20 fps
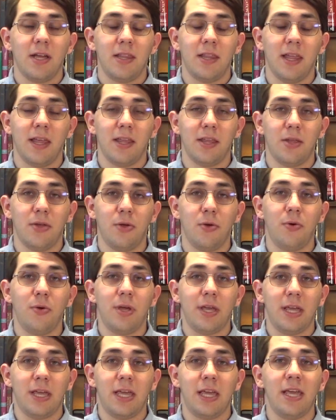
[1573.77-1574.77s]

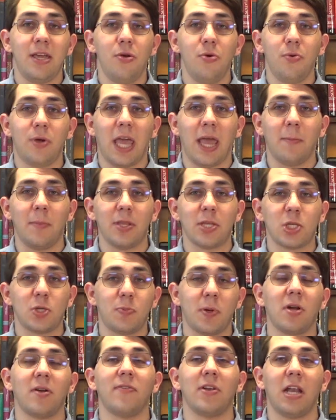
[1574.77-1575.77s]
he who came in the
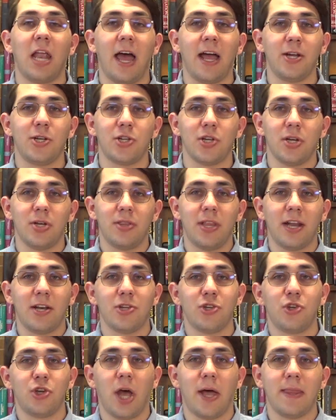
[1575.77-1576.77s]
spirit of Elijah,
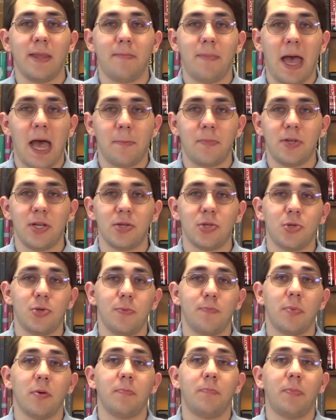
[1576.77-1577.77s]
that is John the
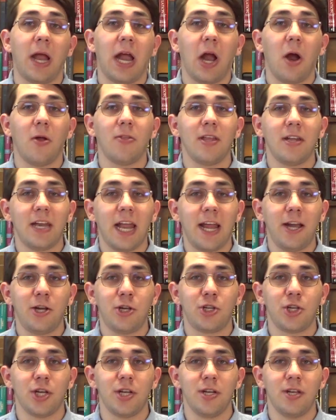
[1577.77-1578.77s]
Baptist, to prepare the
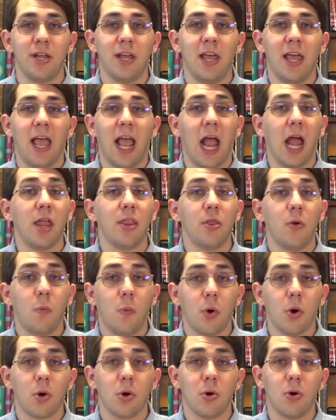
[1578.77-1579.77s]
nation and the
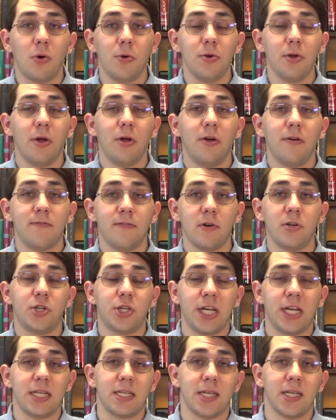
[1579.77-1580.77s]
world for
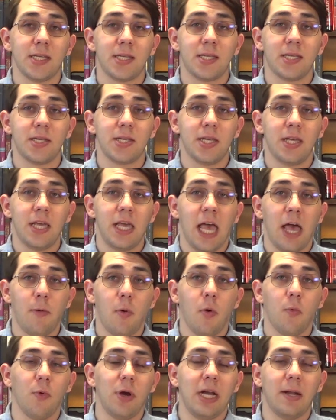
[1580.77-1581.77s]
Jesus.
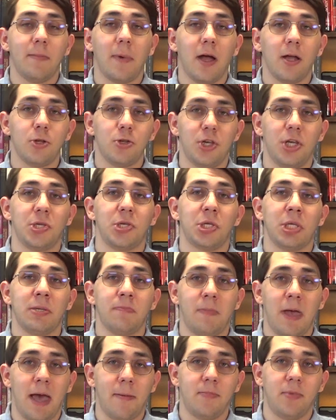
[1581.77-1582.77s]
And we'll read about
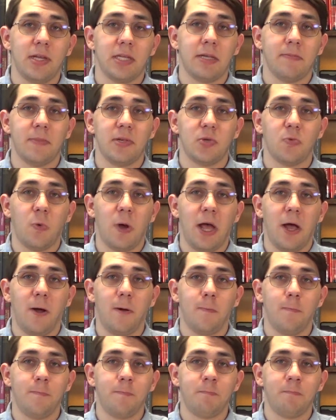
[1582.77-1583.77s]
Jesus' baptism as
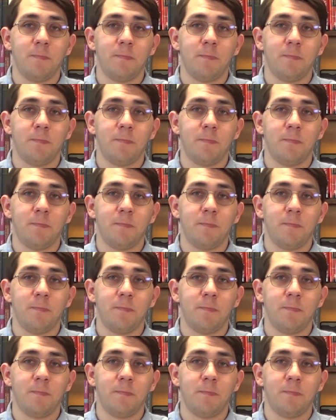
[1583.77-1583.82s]
well.